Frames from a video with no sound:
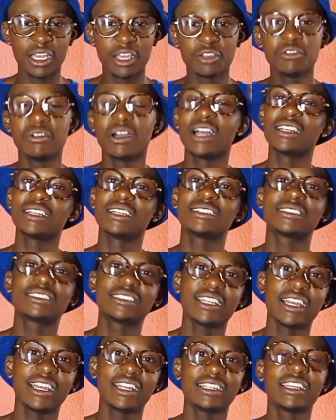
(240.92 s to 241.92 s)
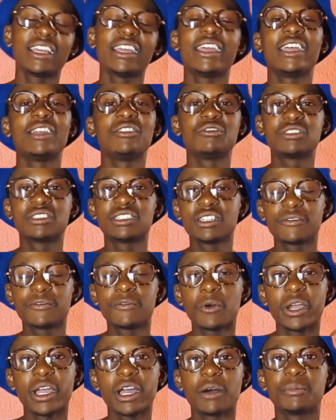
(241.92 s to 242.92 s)
you understand and you seek
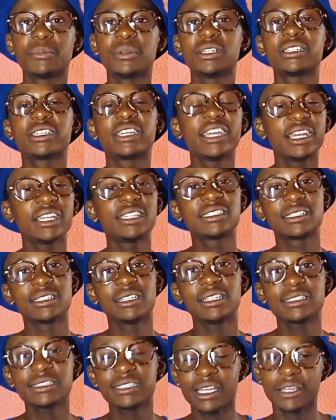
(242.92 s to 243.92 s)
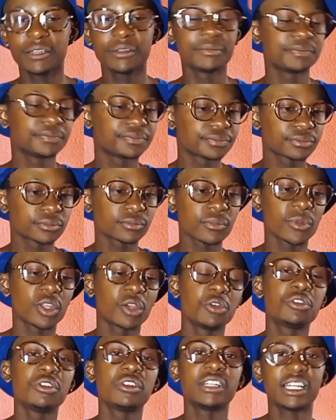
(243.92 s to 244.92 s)
for help. In case, let's say,
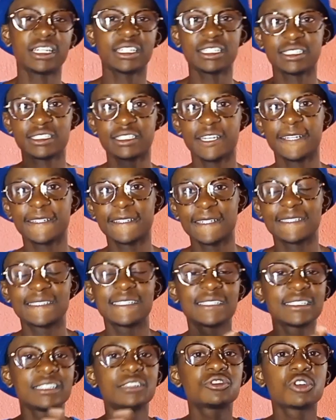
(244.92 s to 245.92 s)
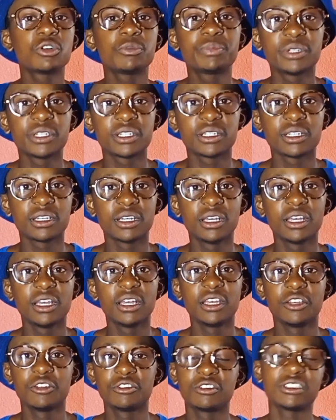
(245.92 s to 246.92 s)
you don't understand a certain topic.
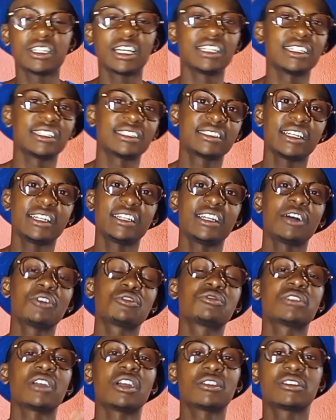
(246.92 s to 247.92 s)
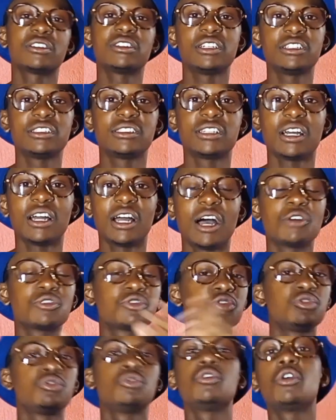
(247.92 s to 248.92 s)
You don't understand how to calculate, how
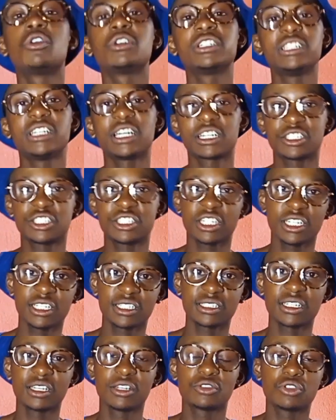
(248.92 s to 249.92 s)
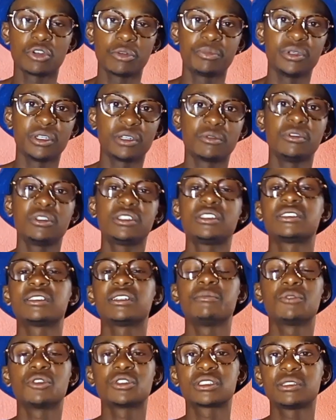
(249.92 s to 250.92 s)
to do ordinary shares topic, which is the
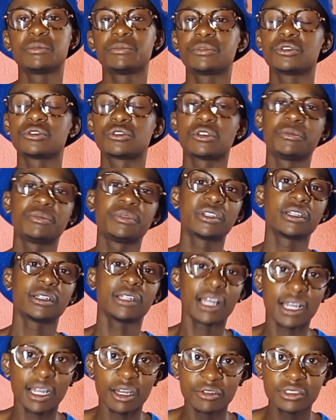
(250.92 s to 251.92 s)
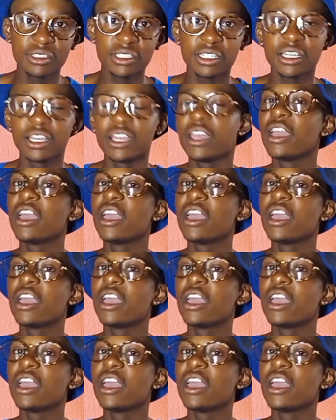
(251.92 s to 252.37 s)
most simple topic in accounting.